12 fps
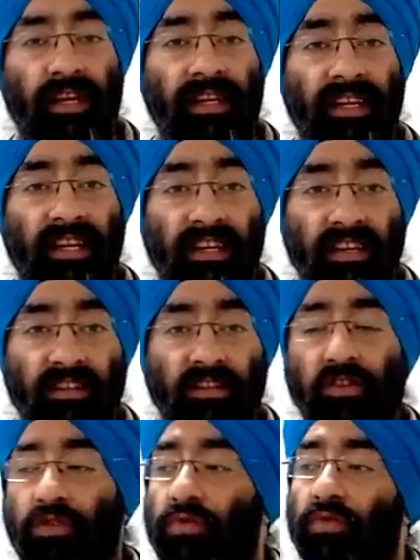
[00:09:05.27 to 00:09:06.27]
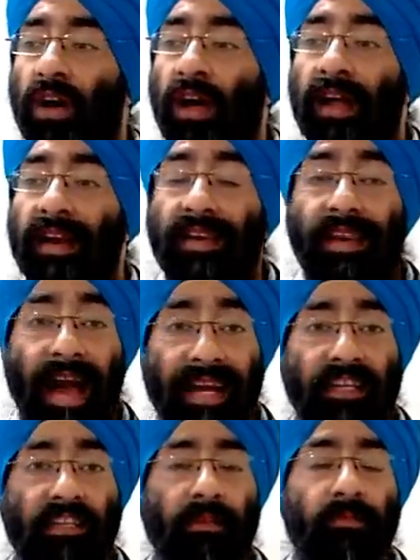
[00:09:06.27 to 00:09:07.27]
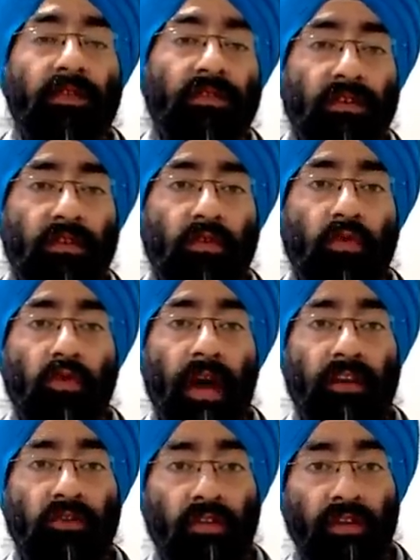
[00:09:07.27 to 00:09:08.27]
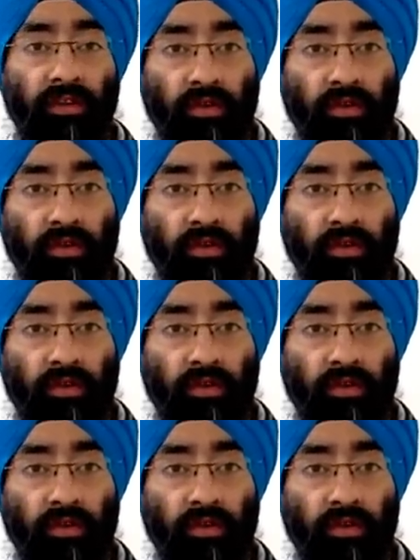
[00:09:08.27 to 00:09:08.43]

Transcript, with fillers: it increases to 90% who actually